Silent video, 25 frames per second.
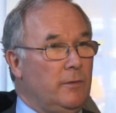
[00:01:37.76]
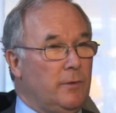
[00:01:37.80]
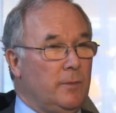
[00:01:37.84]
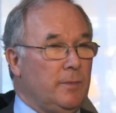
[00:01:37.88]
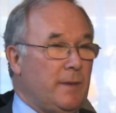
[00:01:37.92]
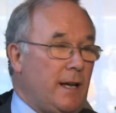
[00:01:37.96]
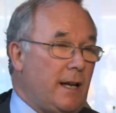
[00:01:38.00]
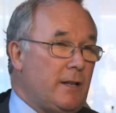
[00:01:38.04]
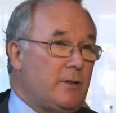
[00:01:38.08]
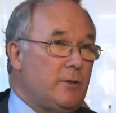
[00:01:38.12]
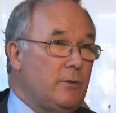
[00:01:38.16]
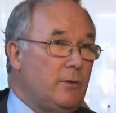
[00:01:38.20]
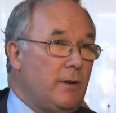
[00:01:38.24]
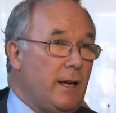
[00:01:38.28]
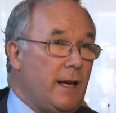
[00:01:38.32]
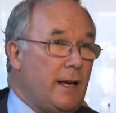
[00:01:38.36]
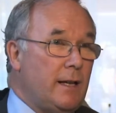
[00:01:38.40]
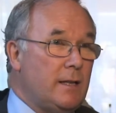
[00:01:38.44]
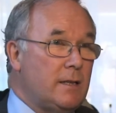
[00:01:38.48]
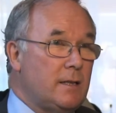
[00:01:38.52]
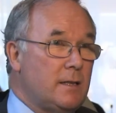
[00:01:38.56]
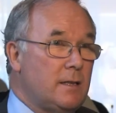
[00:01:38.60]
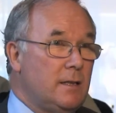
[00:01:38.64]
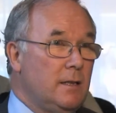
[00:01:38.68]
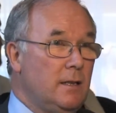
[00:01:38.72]
from natural
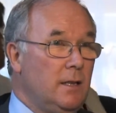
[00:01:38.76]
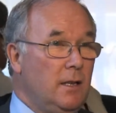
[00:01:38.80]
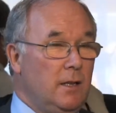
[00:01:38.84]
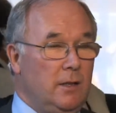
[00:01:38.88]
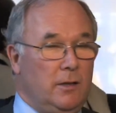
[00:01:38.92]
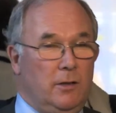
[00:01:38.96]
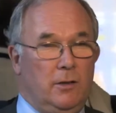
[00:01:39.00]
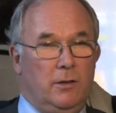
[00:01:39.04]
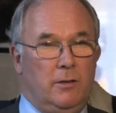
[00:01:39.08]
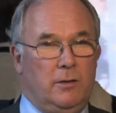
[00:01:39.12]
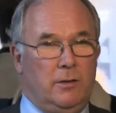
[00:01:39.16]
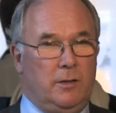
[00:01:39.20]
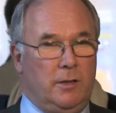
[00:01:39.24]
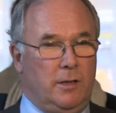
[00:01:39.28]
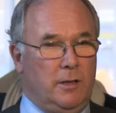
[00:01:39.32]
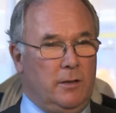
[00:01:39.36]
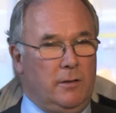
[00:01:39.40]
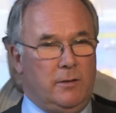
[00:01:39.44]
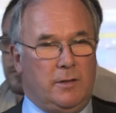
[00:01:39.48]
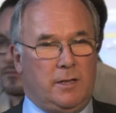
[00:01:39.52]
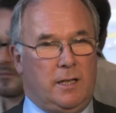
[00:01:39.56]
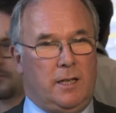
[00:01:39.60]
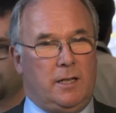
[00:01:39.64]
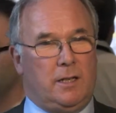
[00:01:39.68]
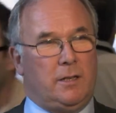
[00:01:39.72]
gas. You can
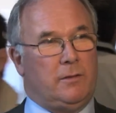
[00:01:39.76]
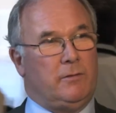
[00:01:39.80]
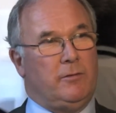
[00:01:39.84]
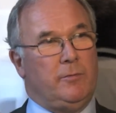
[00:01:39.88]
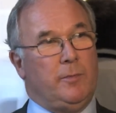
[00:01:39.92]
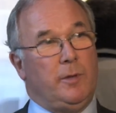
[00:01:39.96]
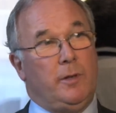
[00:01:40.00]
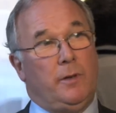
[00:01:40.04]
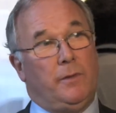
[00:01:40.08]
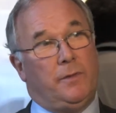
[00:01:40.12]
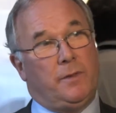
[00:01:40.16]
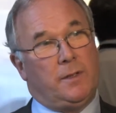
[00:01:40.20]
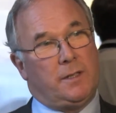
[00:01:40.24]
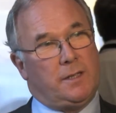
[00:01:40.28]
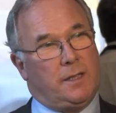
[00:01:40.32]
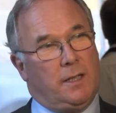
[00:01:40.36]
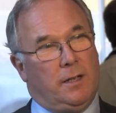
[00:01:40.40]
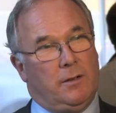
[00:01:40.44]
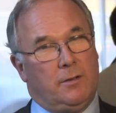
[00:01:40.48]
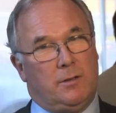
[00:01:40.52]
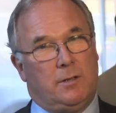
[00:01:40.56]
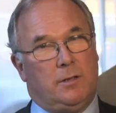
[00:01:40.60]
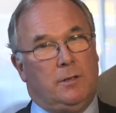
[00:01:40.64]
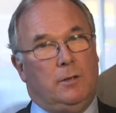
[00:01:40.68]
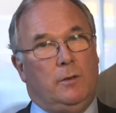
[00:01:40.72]
use it to remove the
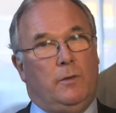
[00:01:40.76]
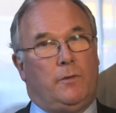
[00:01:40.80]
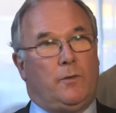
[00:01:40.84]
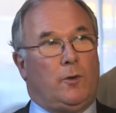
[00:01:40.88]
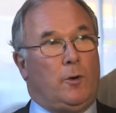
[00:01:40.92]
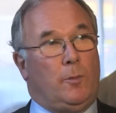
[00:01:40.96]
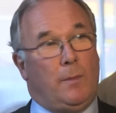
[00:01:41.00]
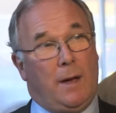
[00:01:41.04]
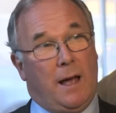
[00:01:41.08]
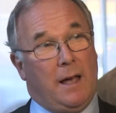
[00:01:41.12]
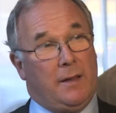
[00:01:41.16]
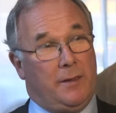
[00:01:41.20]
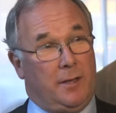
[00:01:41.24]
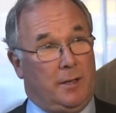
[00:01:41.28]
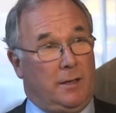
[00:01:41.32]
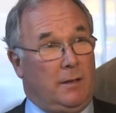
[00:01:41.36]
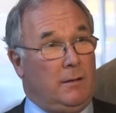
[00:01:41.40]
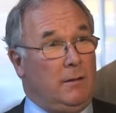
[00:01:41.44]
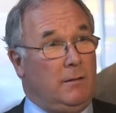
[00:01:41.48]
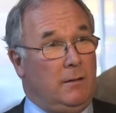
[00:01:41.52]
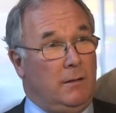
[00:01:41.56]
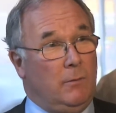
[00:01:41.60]
CO2 from other